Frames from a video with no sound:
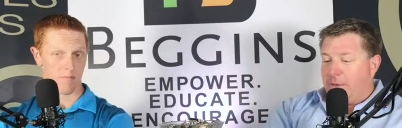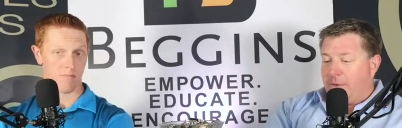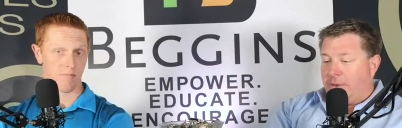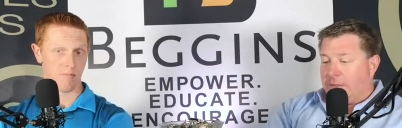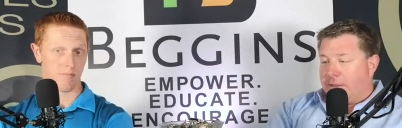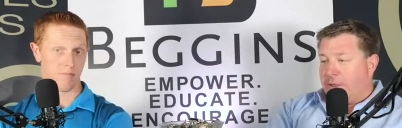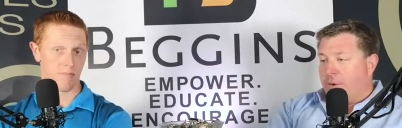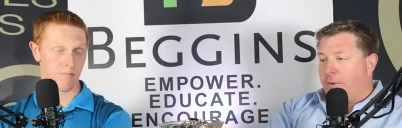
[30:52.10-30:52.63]

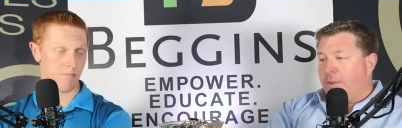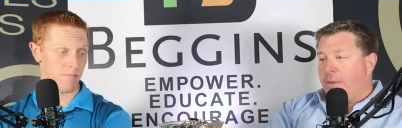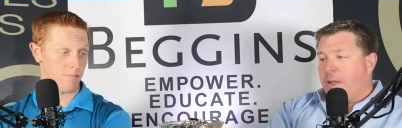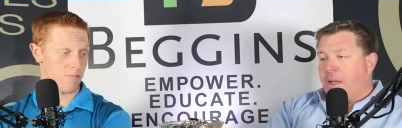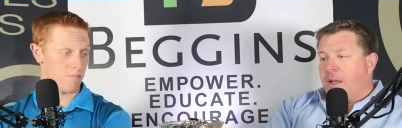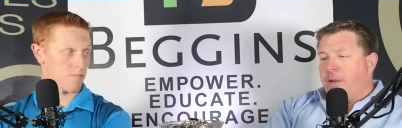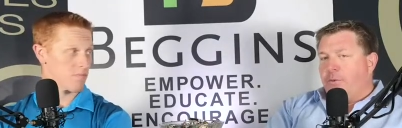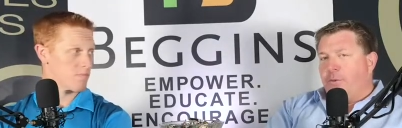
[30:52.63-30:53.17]
Speaker 1: doing. So
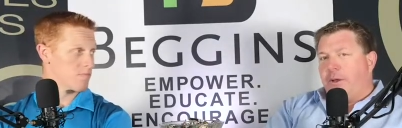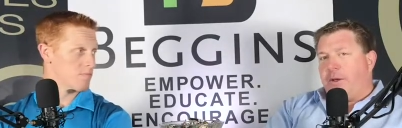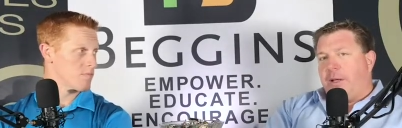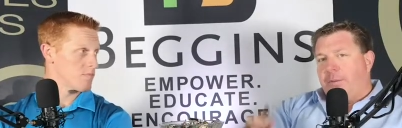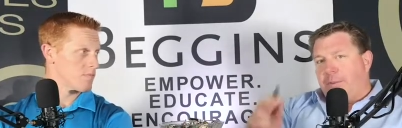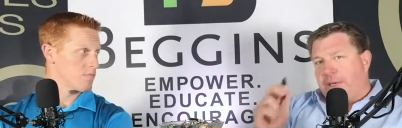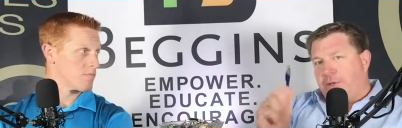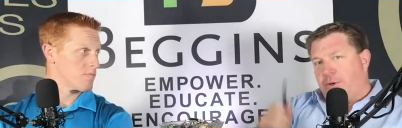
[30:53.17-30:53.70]

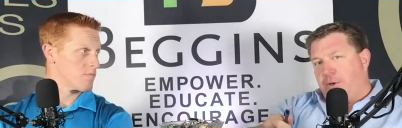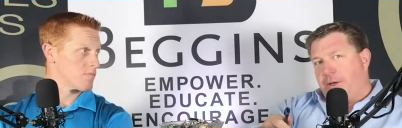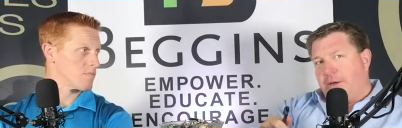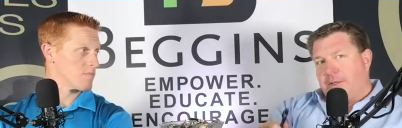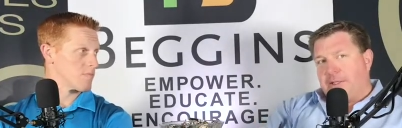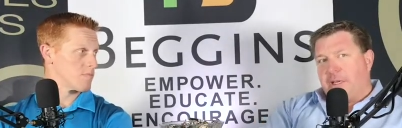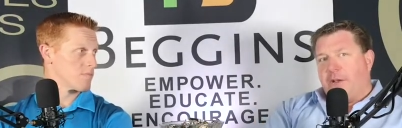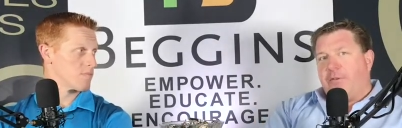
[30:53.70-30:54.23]
really be true
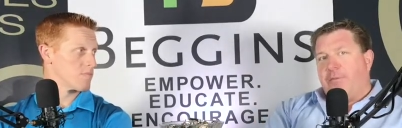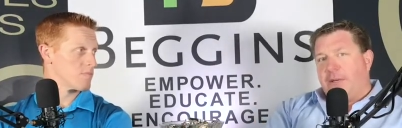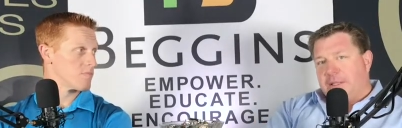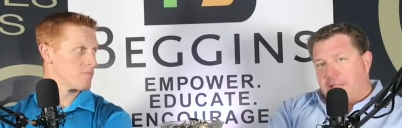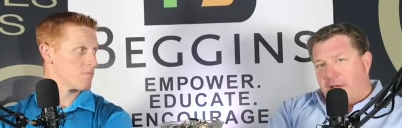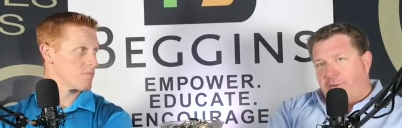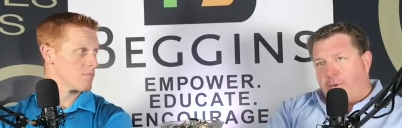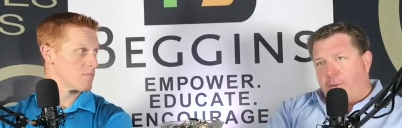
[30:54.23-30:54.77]
to yourself,
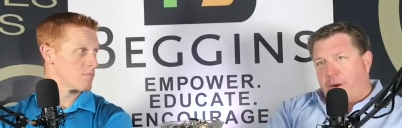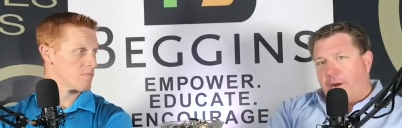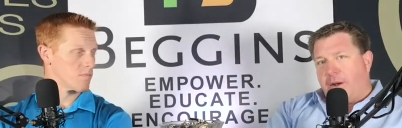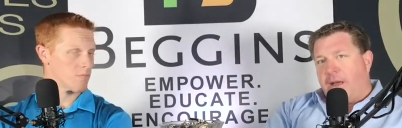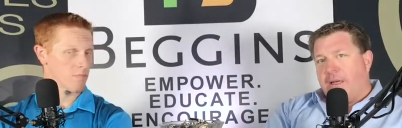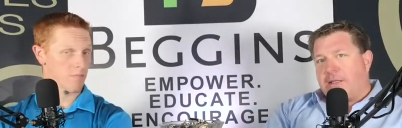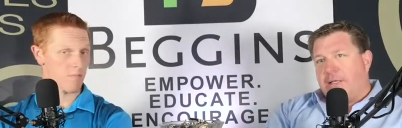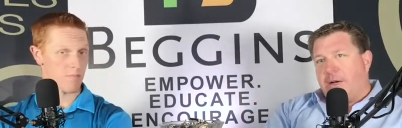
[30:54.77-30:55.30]
be self
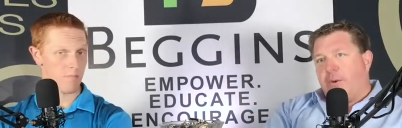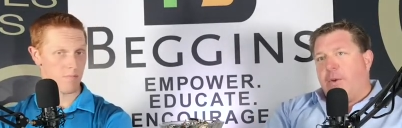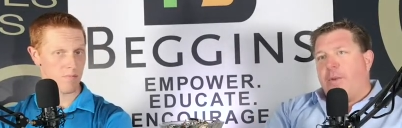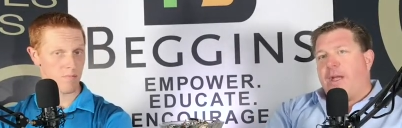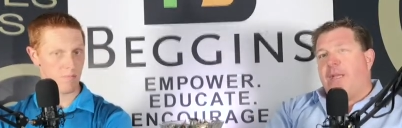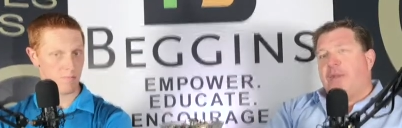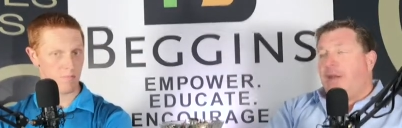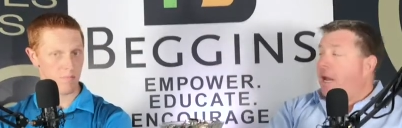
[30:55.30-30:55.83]
aware. Let us know
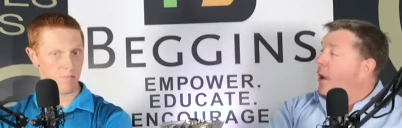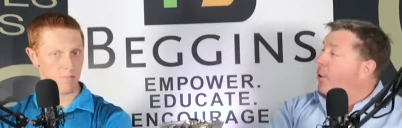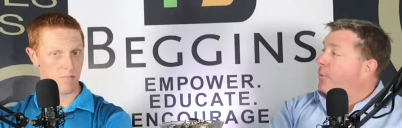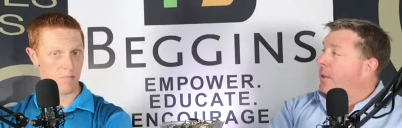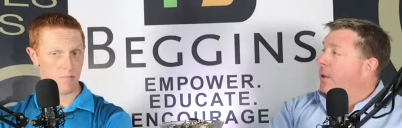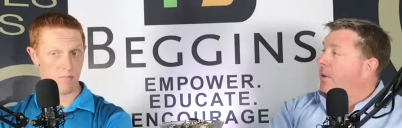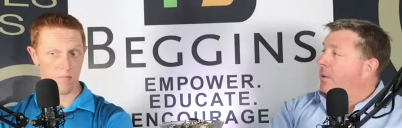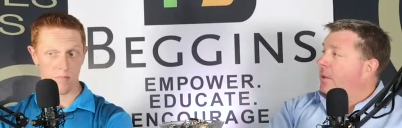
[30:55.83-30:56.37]
what we can do to
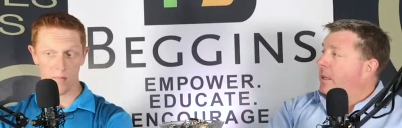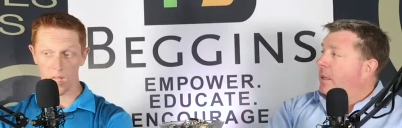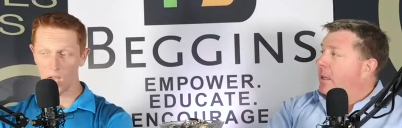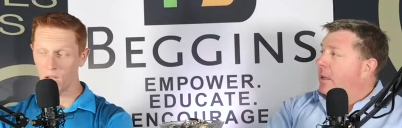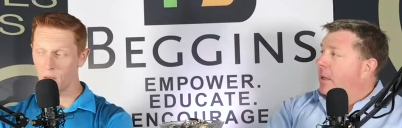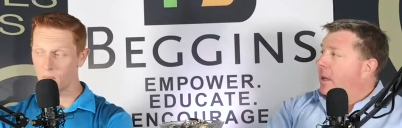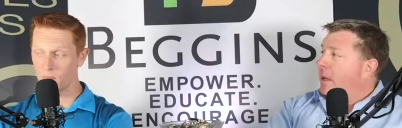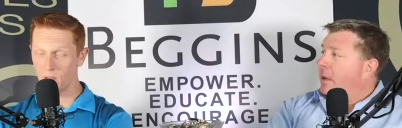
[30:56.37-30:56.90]
help you.
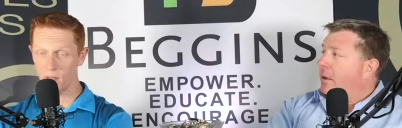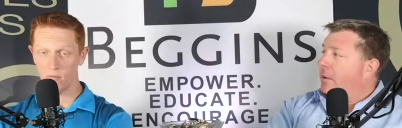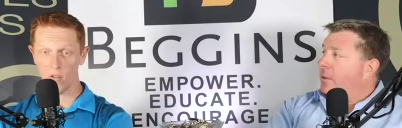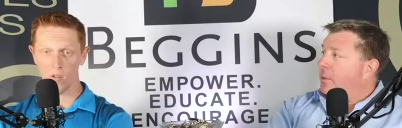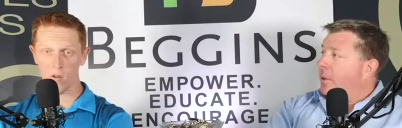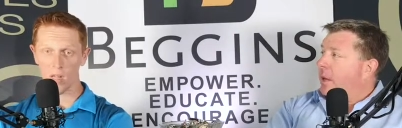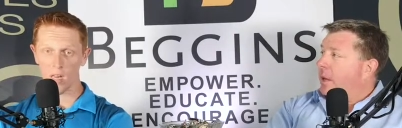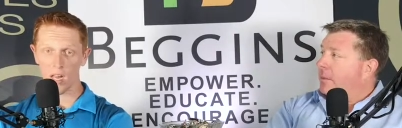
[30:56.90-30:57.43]
Yeah.
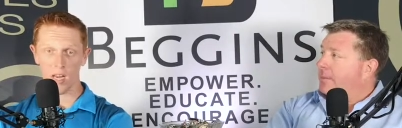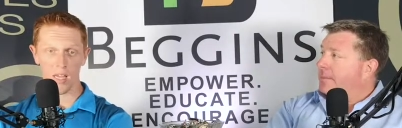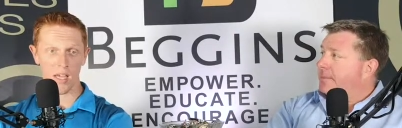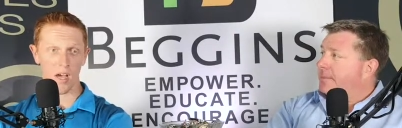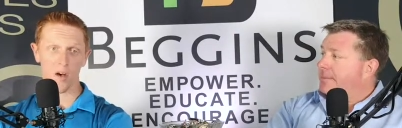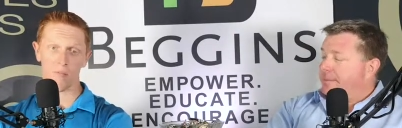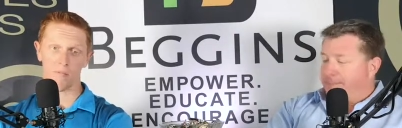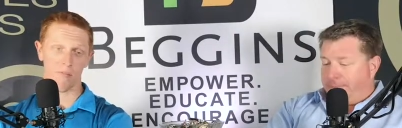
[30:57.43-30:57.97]
If you need
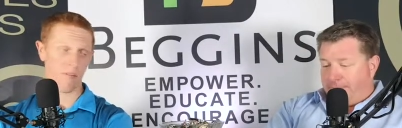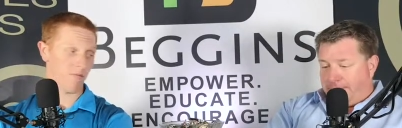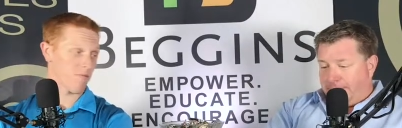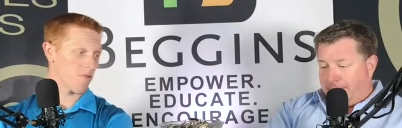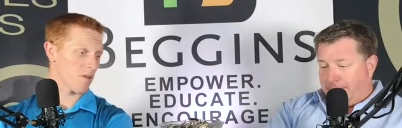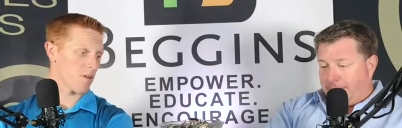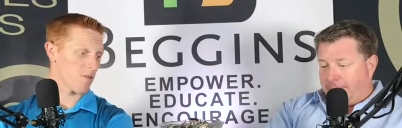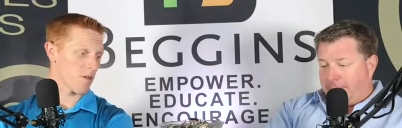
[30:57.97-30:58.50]
any help,
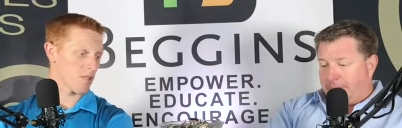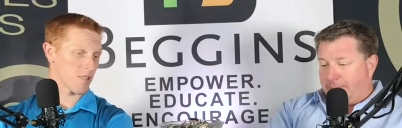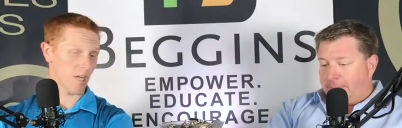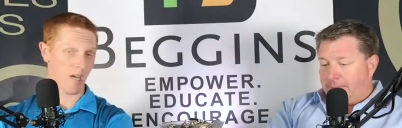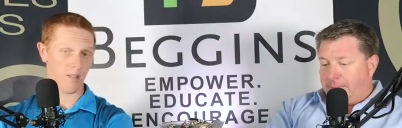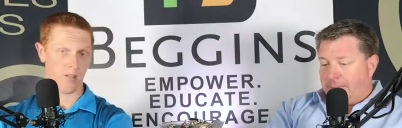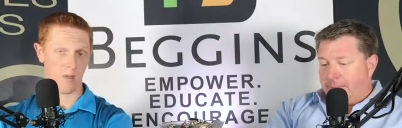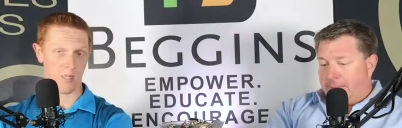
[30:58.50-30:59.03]
Speaker 2: feel free to
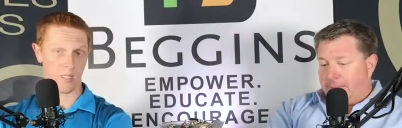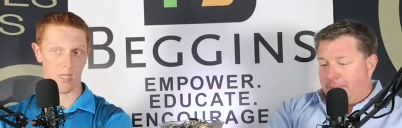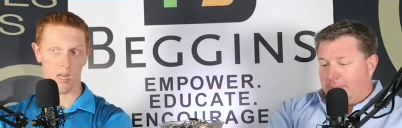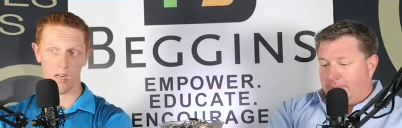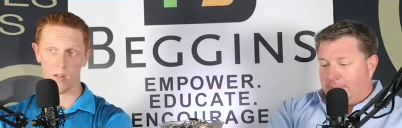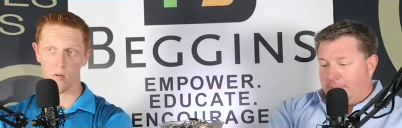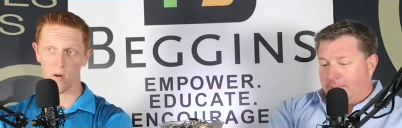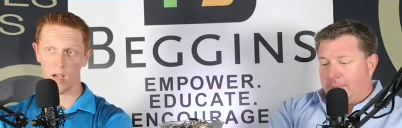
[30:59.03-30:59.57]
reach out to us
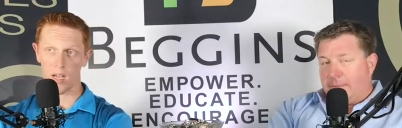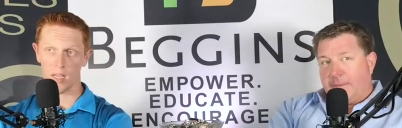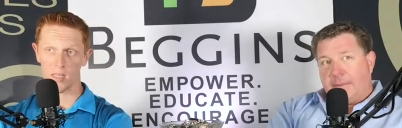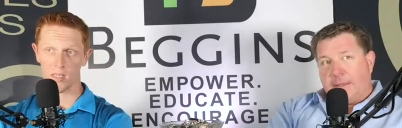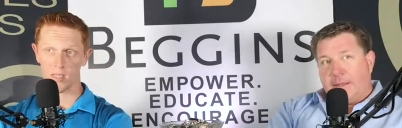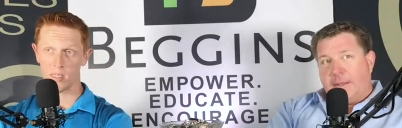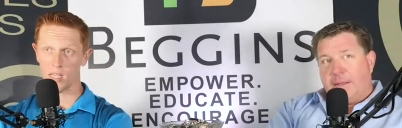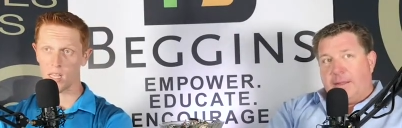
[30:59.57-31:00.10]
in any
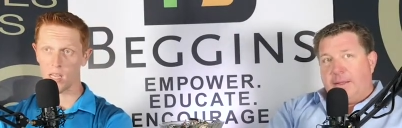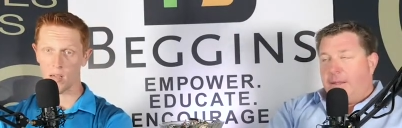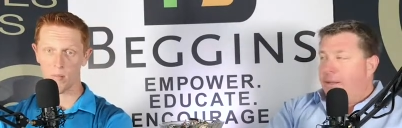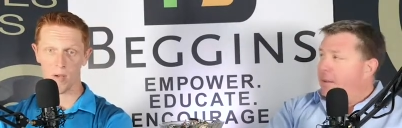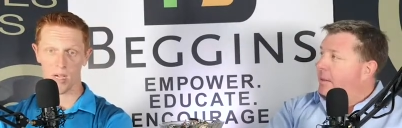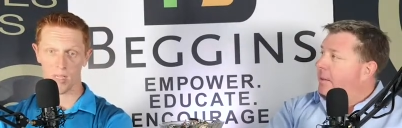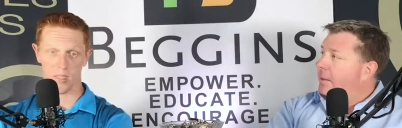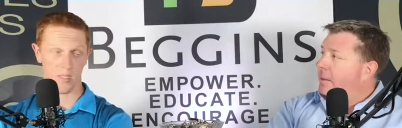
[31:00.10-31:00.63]
way.
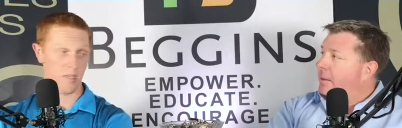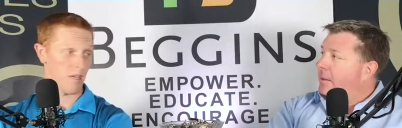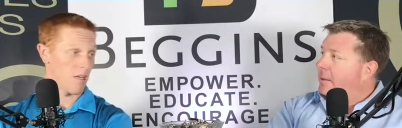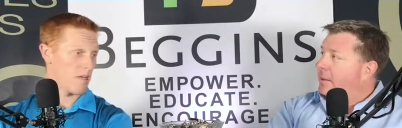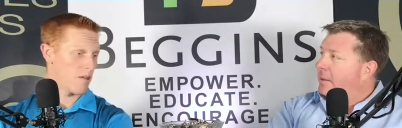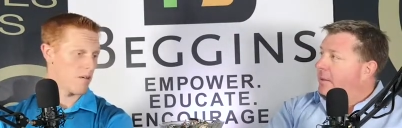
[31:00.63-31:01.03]
DM us,